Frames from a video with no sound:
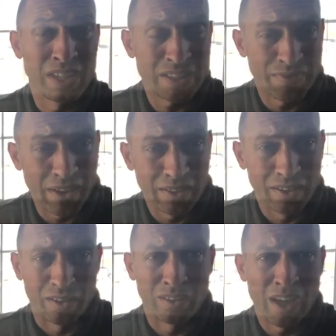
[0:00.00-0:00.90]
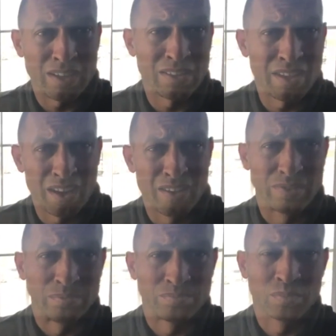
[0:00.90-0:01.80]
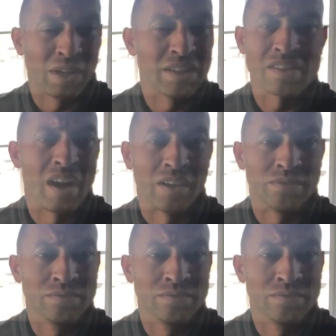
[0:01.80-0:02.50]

that's failure. I did 10 of them. Well, it's not.